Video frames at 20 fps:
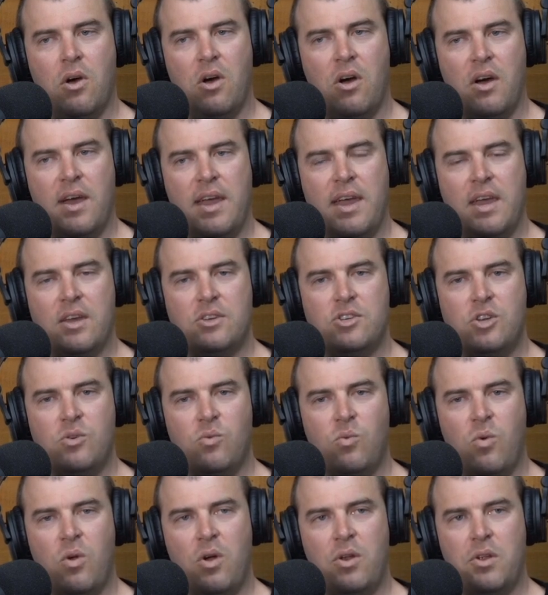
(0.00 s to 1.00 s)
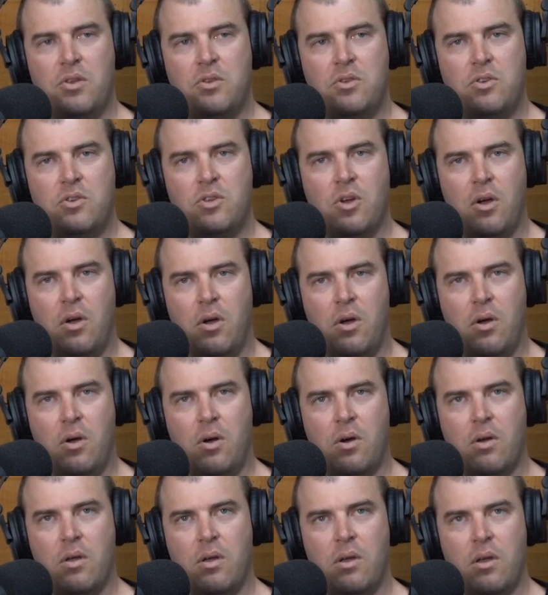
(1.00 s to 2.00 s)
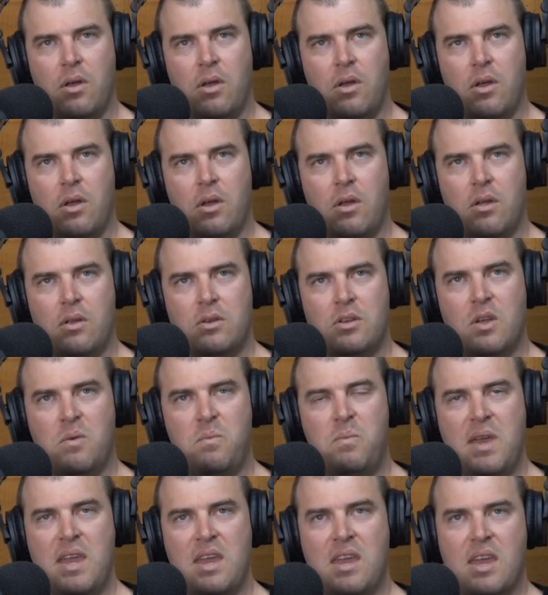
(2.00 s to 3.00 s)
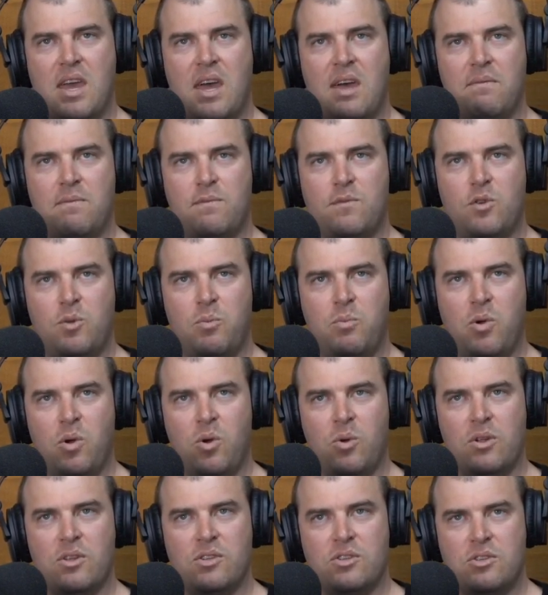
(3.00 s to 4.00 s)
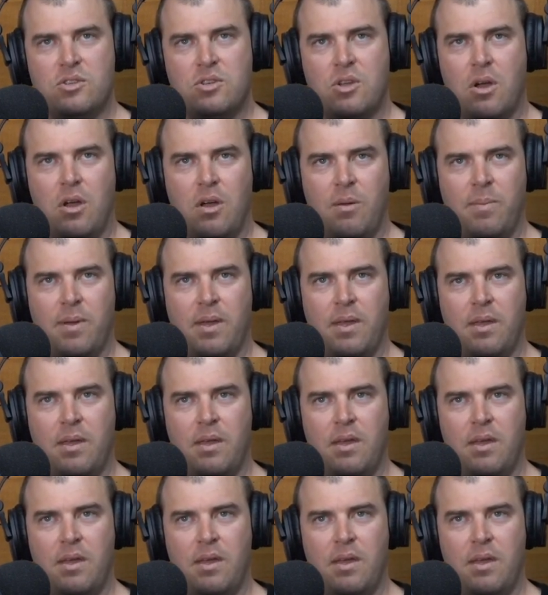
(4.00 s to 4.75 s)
I actually want a dog to be comfortable to stop